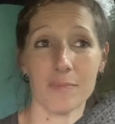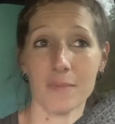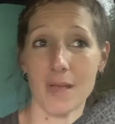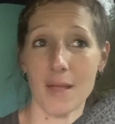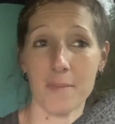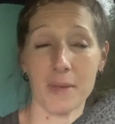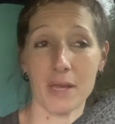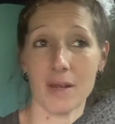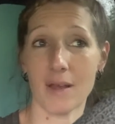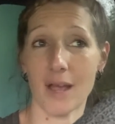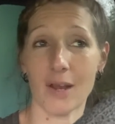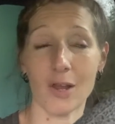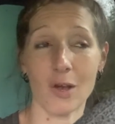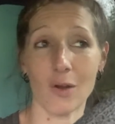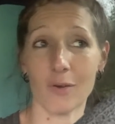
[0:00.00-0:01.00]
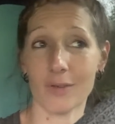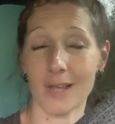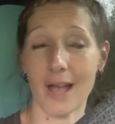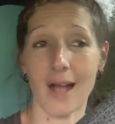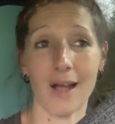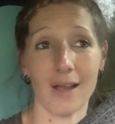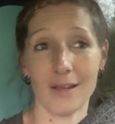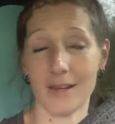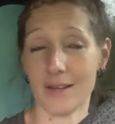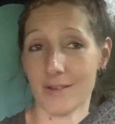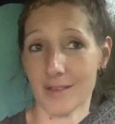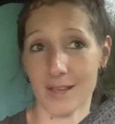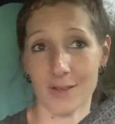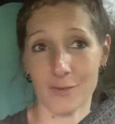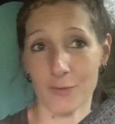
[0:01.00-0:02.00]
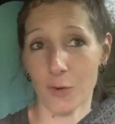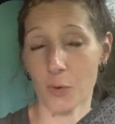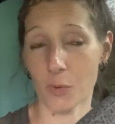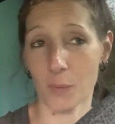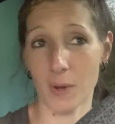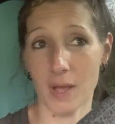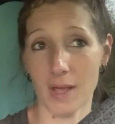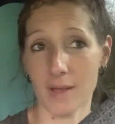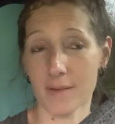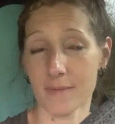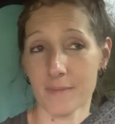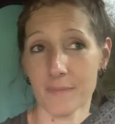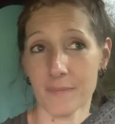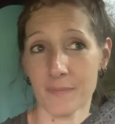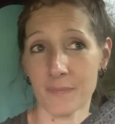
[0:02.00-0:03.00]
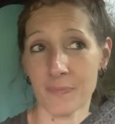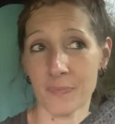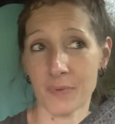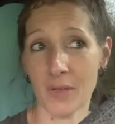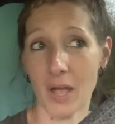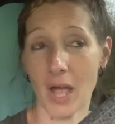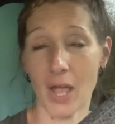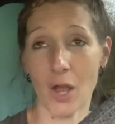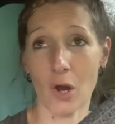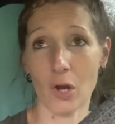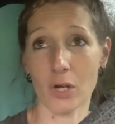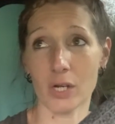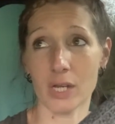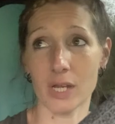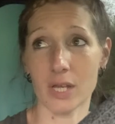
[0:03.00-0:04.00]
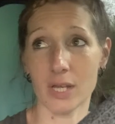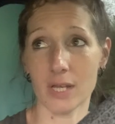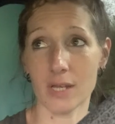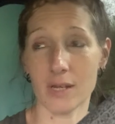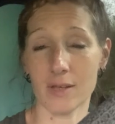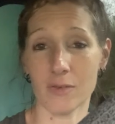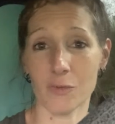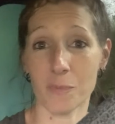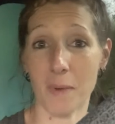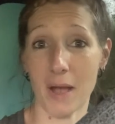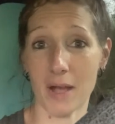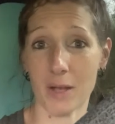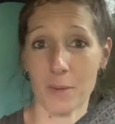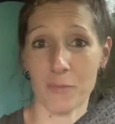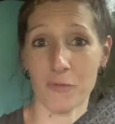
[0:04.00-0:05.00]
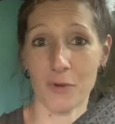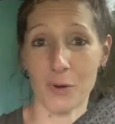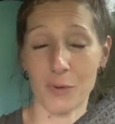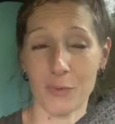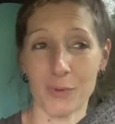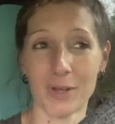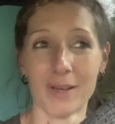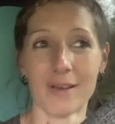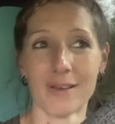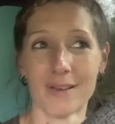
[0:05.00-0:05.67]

I need to take his phone away. I already hid his backup phone.